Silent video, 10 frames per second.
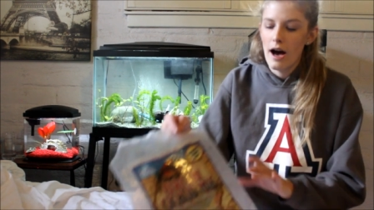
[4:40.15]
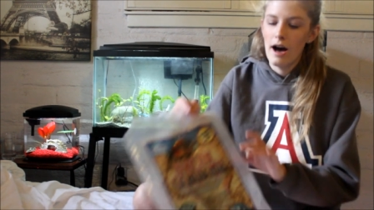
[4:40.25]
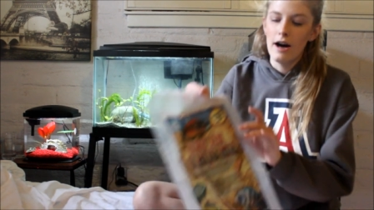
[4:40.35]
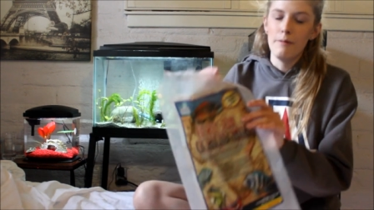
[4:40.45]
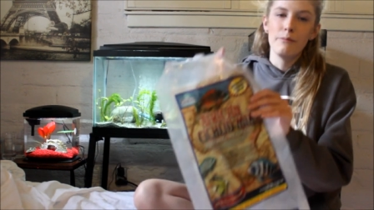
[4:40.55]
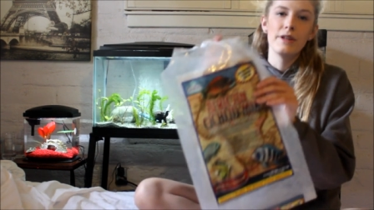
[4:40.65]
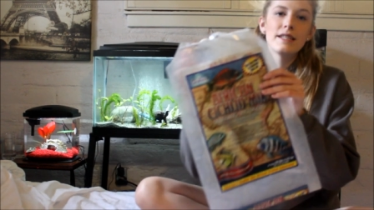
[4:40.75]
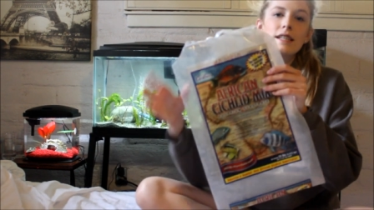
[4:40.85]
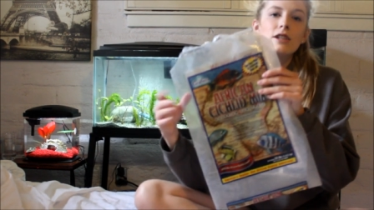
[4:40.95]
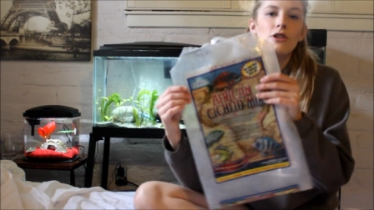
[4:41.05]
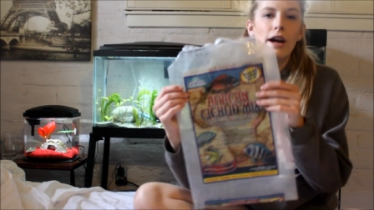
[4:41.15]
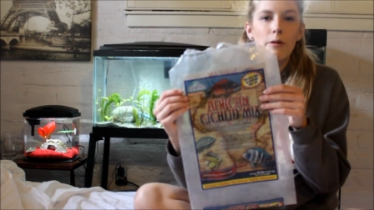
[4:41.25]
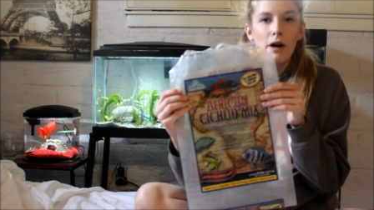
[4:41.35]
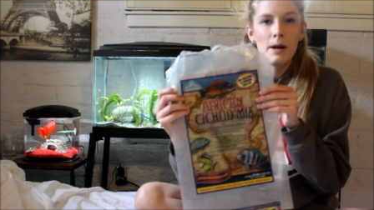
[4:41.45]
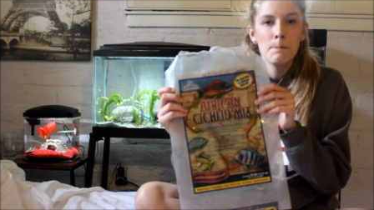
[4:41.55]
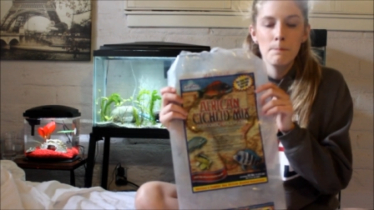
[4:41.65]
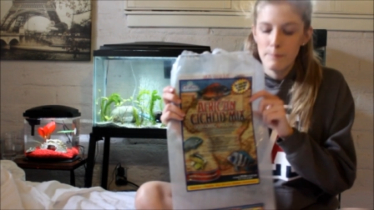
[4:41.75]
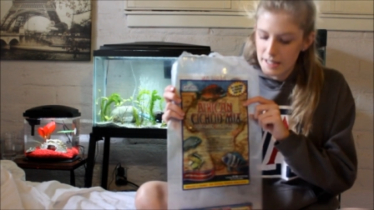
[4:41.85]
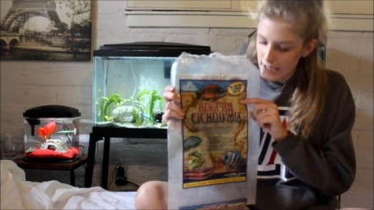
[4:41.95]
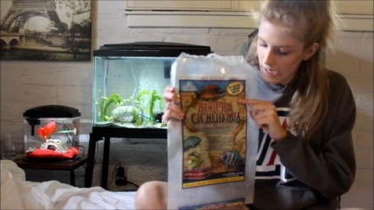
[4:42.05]
Um, this is a great one
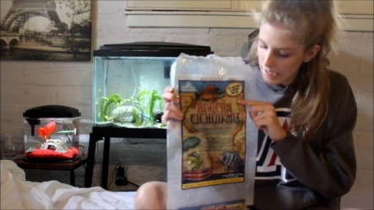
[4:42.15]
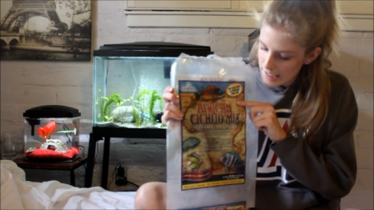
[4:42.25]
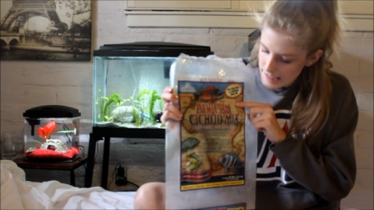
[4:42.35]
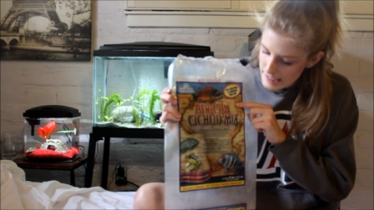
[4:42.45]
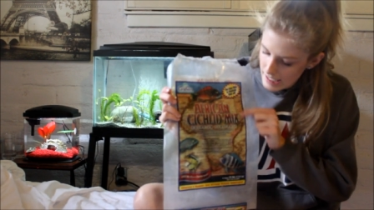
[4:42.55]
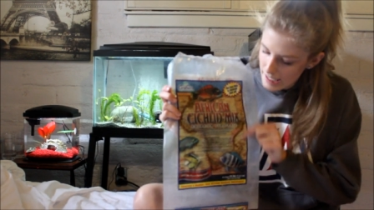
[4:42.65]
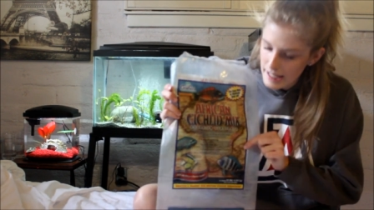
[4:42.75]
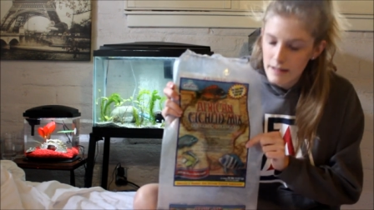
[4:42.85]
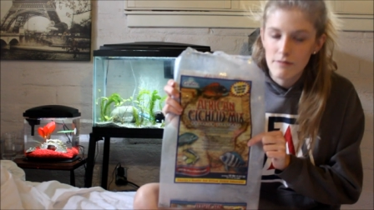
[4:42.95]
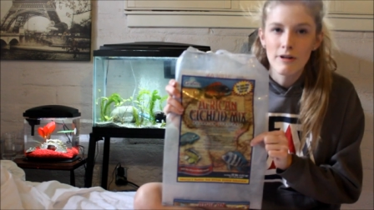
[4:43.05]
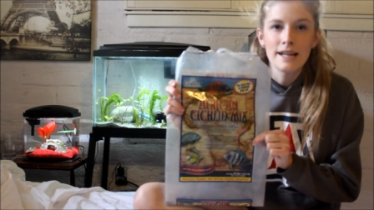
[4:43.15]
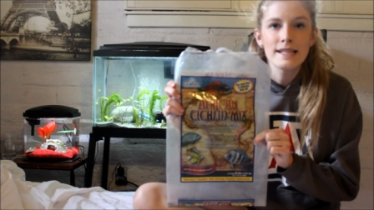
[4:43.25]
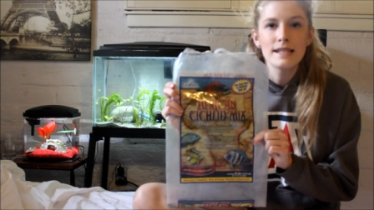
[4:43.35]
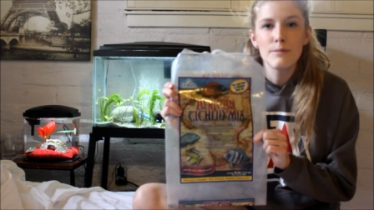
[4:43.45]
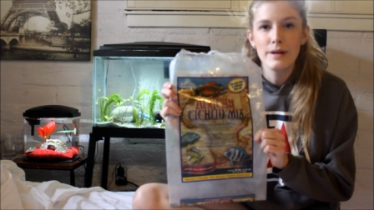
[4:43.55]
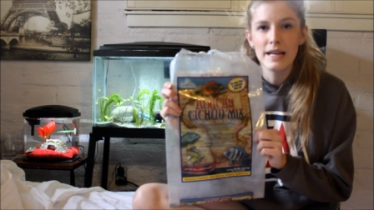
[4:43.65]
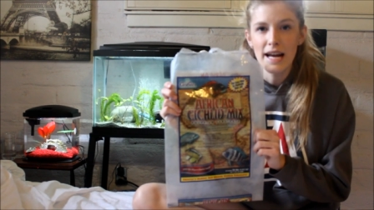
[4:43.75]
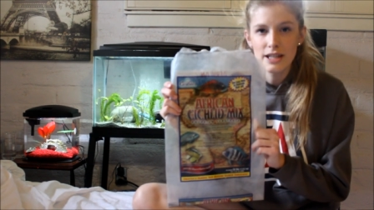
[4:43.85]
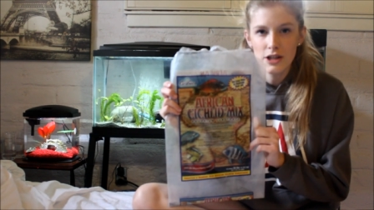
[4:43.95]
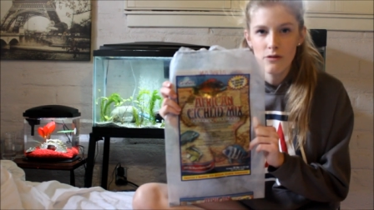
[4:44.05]
because it raises the
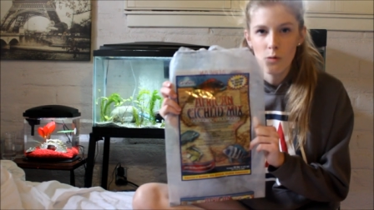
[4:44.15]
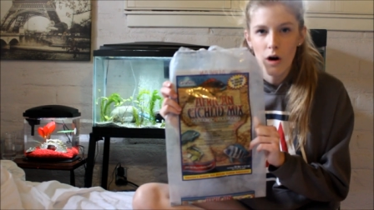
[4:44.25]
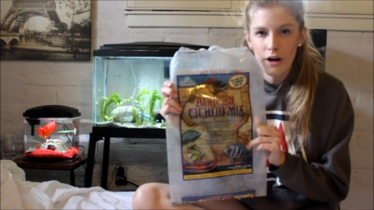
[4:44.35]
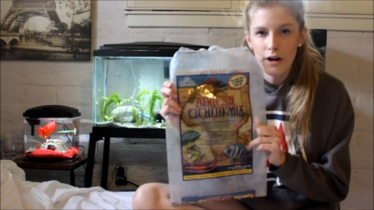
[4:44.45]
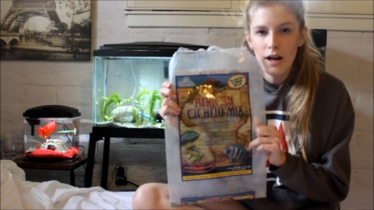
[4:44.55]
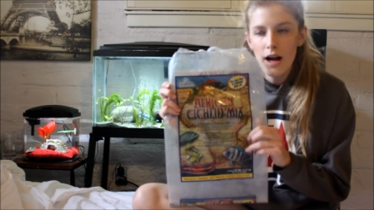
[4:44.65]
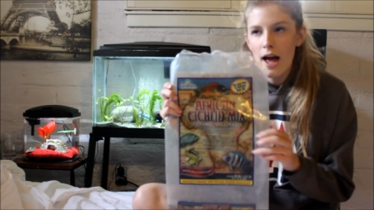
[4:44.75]
pH of the water